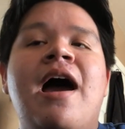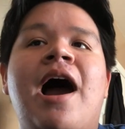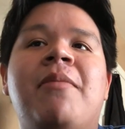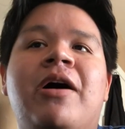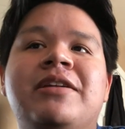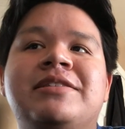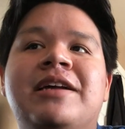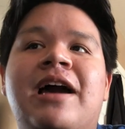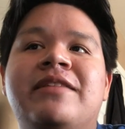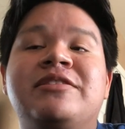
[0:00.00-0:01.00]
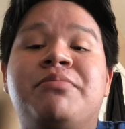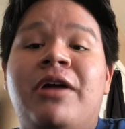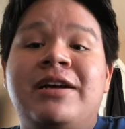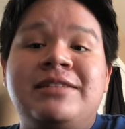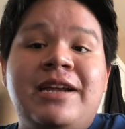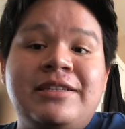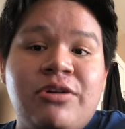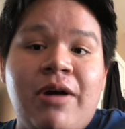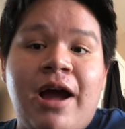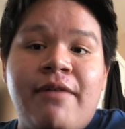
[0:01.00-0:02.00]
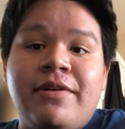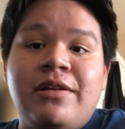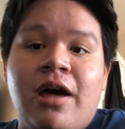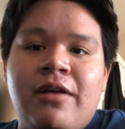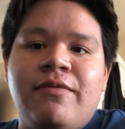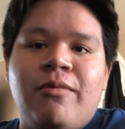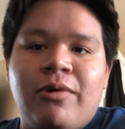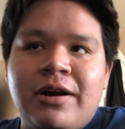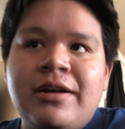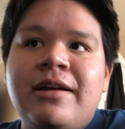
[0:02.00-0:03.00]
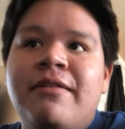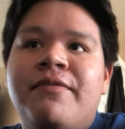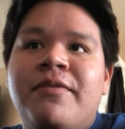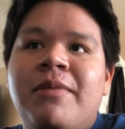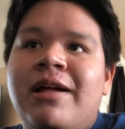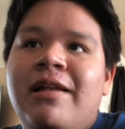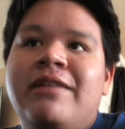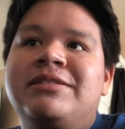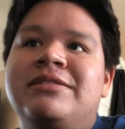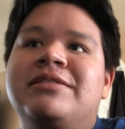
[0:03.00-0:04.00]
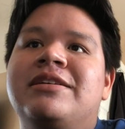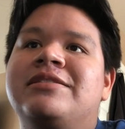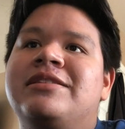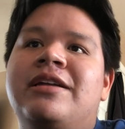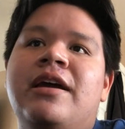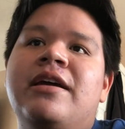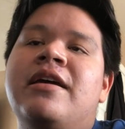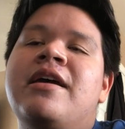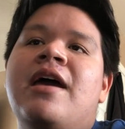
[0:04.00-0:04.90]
I'm honestly kind of surprised that I don't have a lot of work for my classes, because today,